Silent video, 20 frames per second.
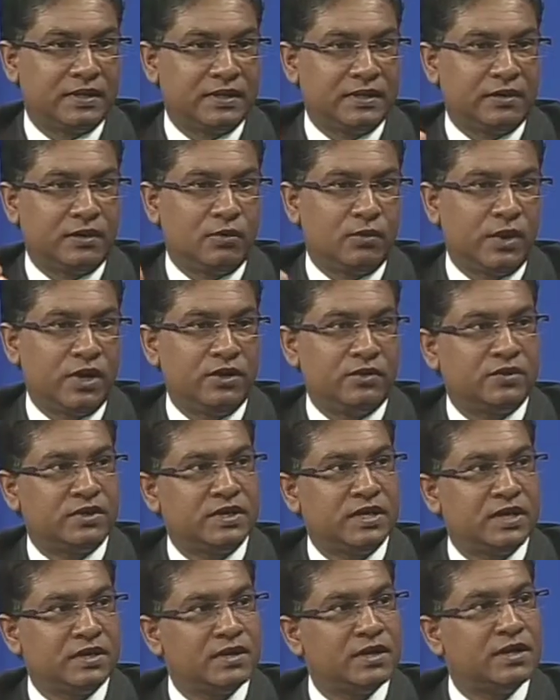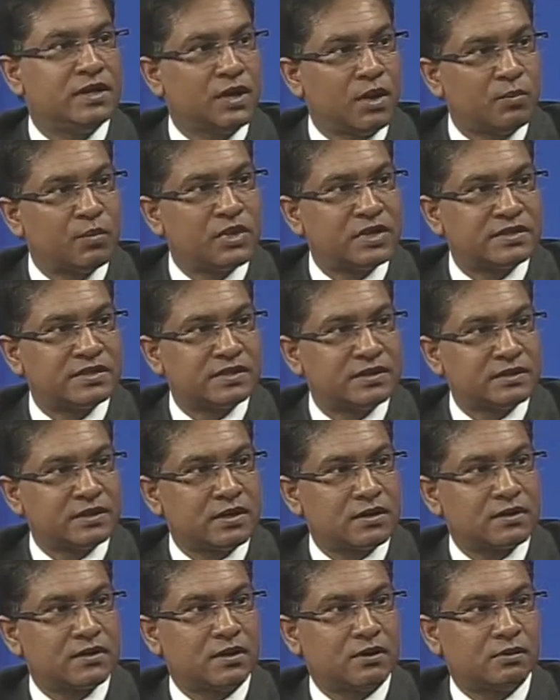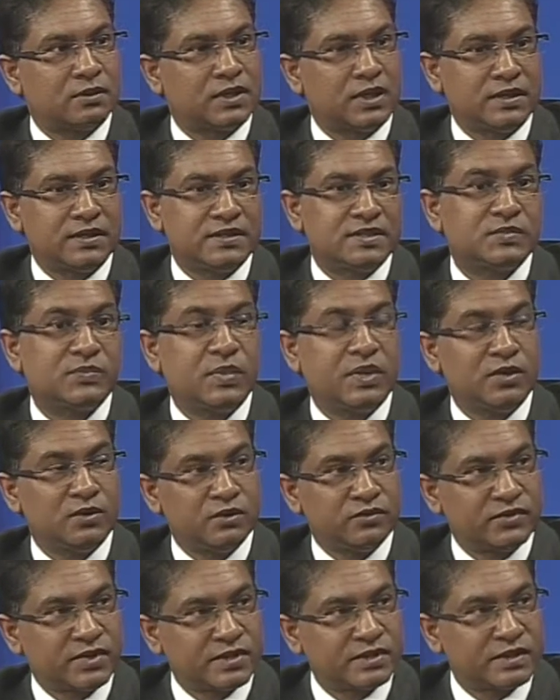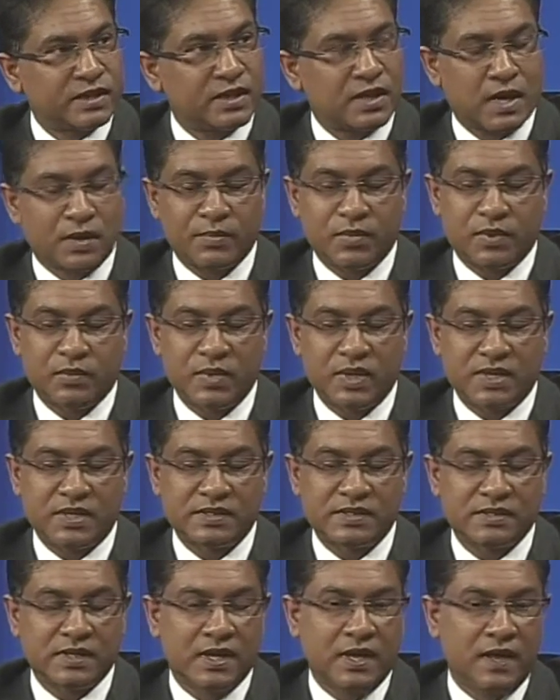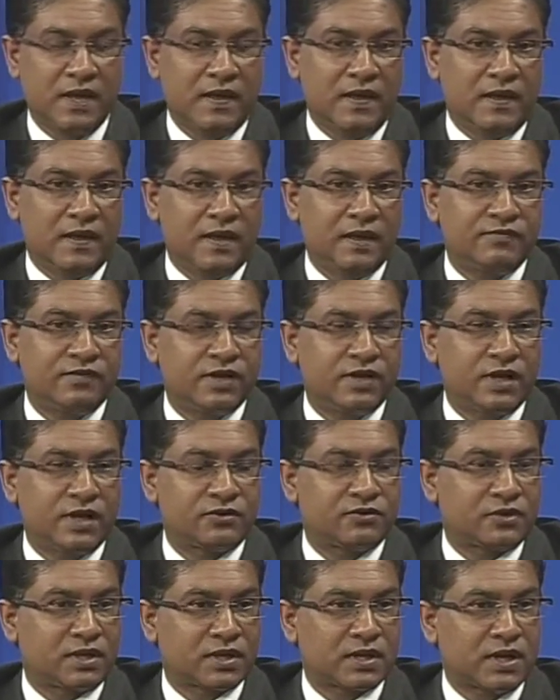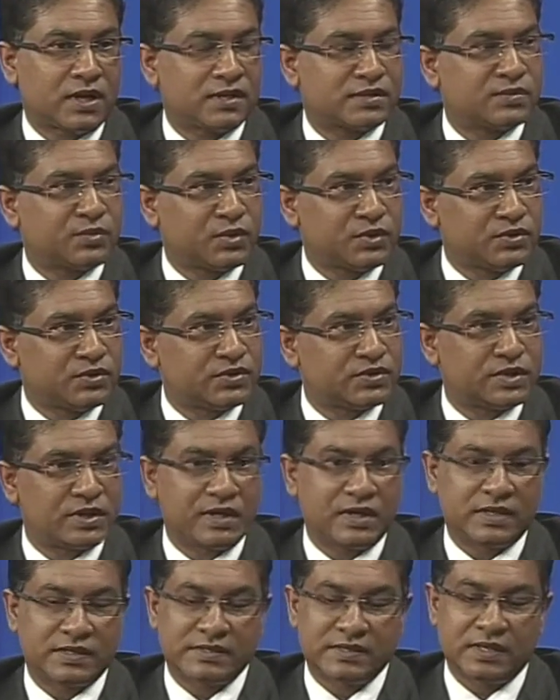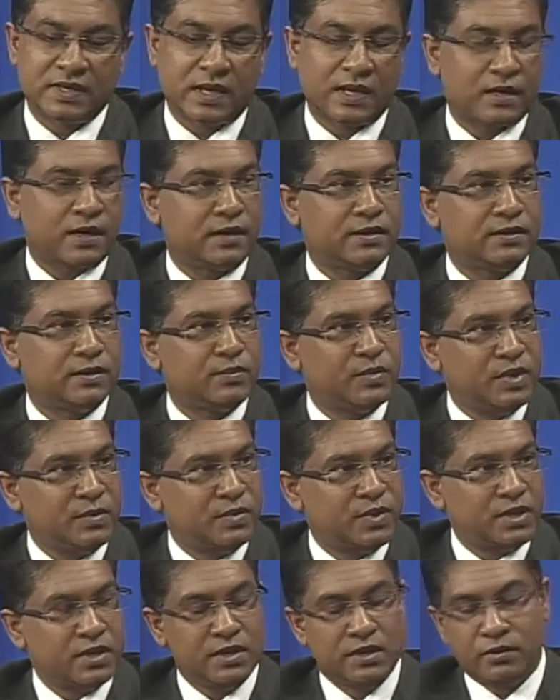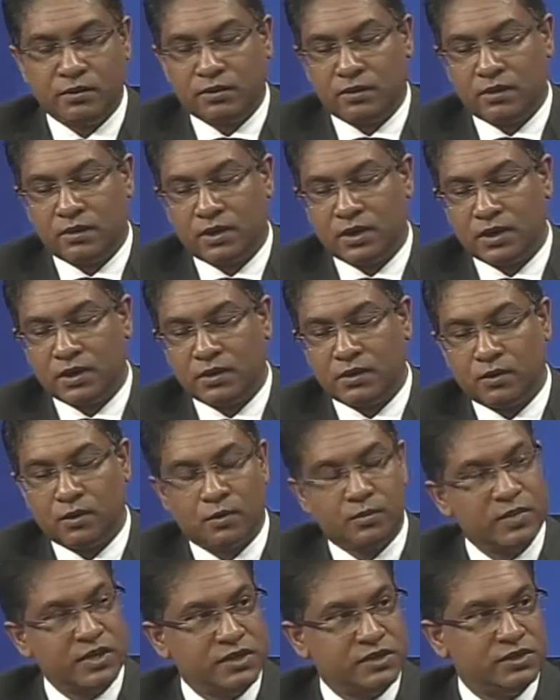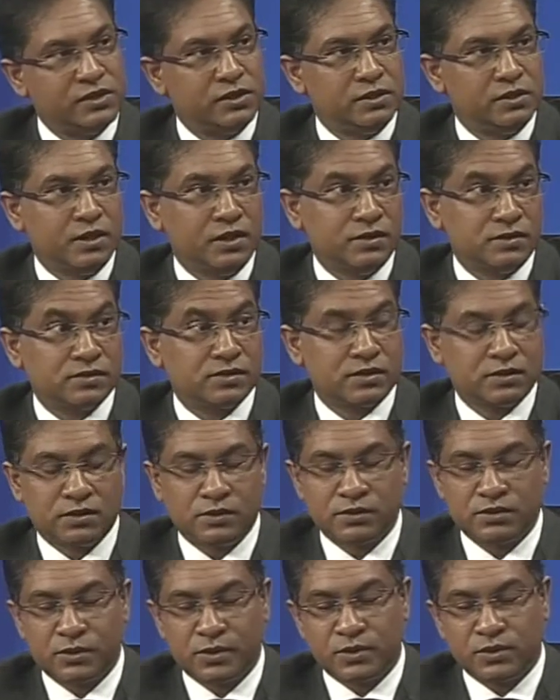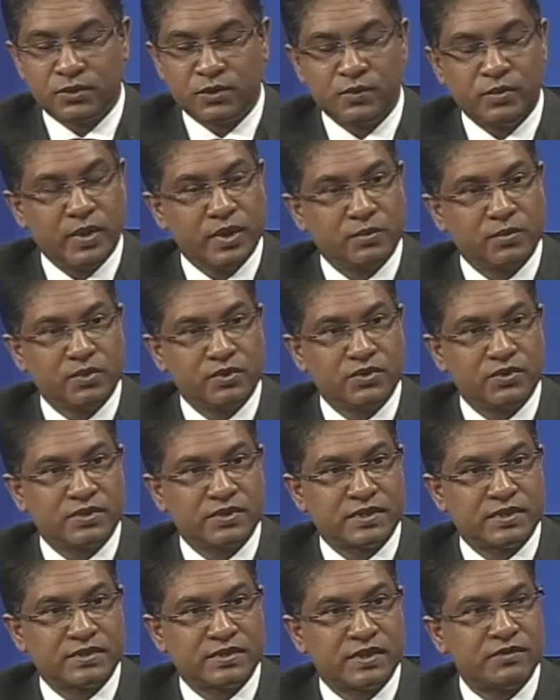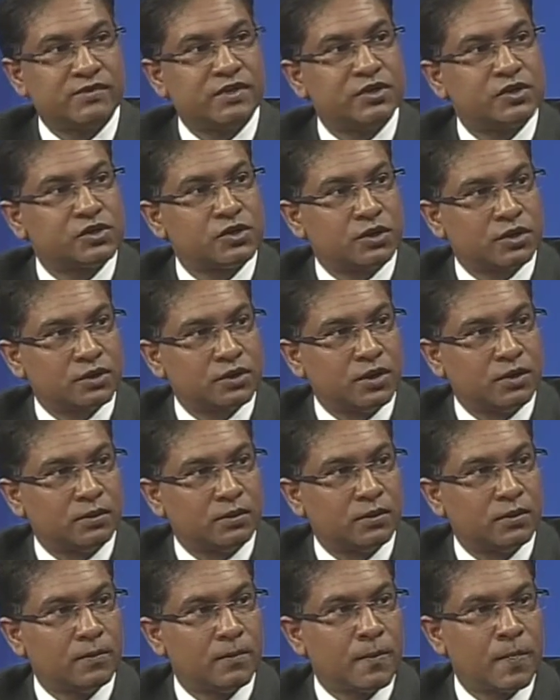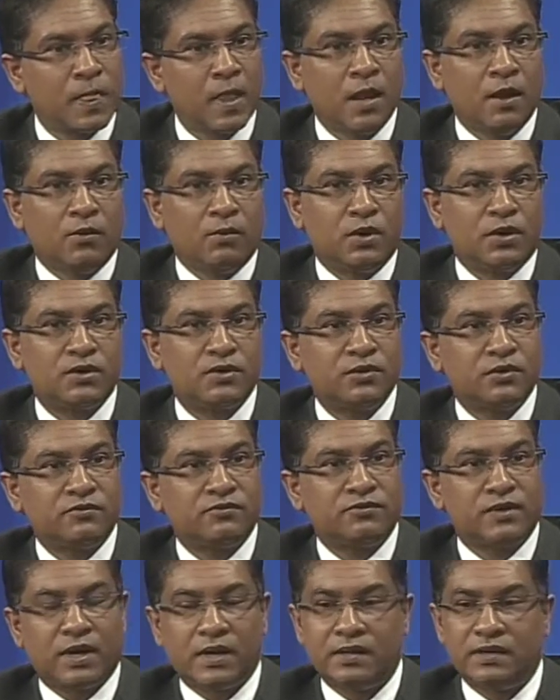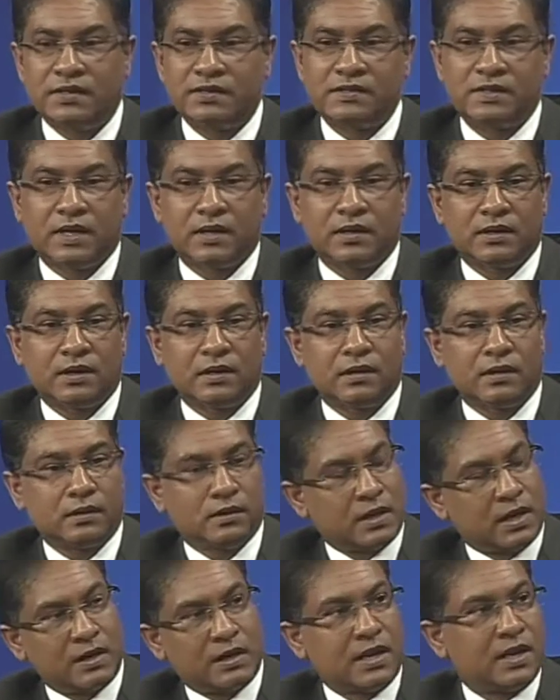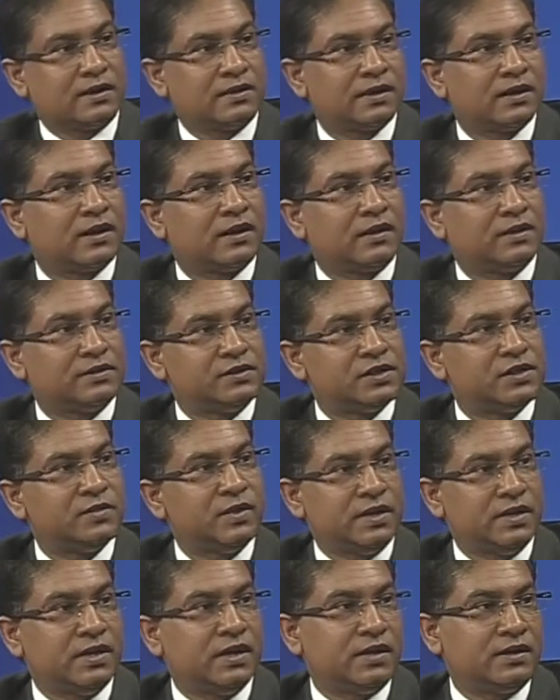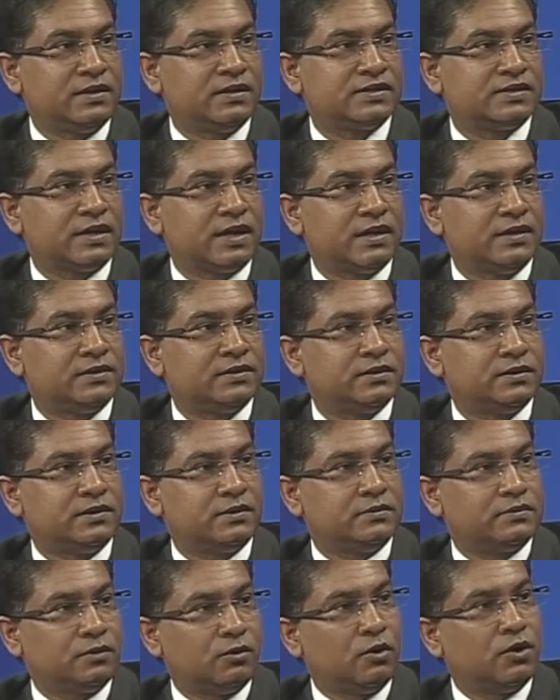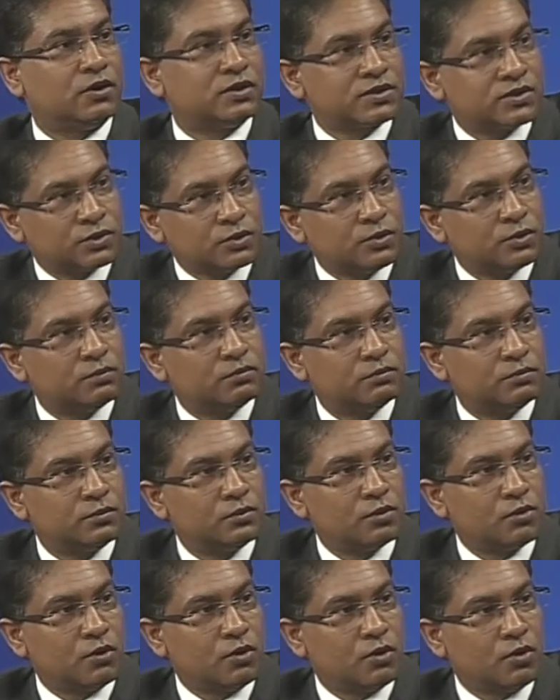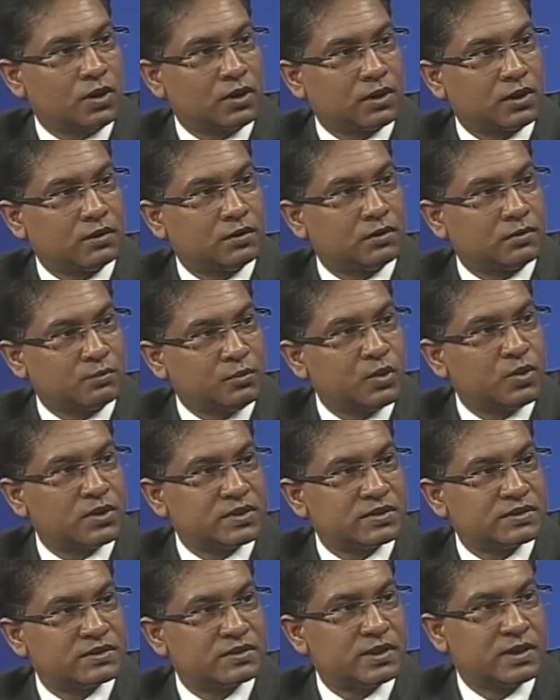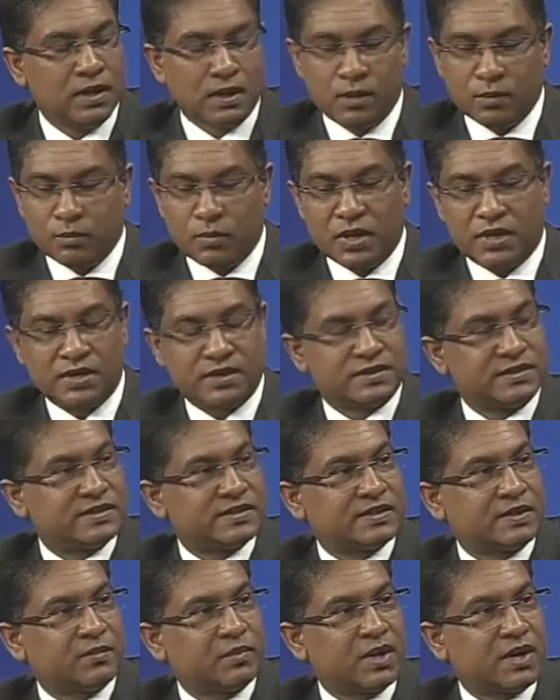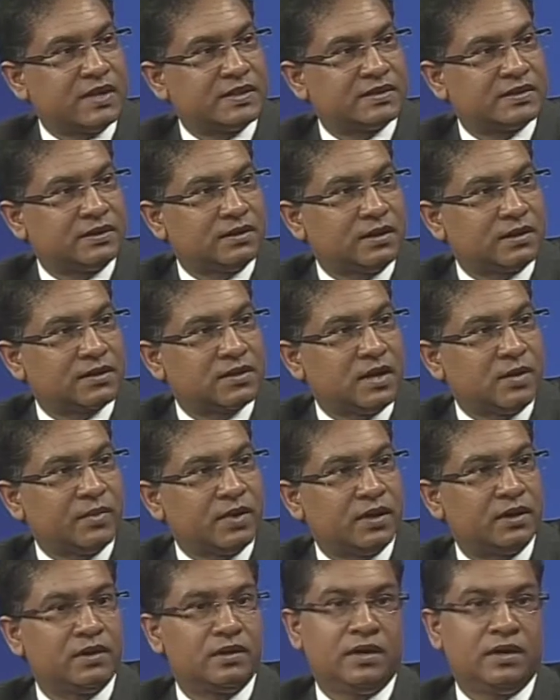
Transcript: when you take the numbers into account and the spillovers that happen, because if a natural gas producer, let's say like either BP or BG, those are two main producers, if they shut down, what you'll find is that Atlantic LNG may then decide to also go on a pause because the supplies are not coming.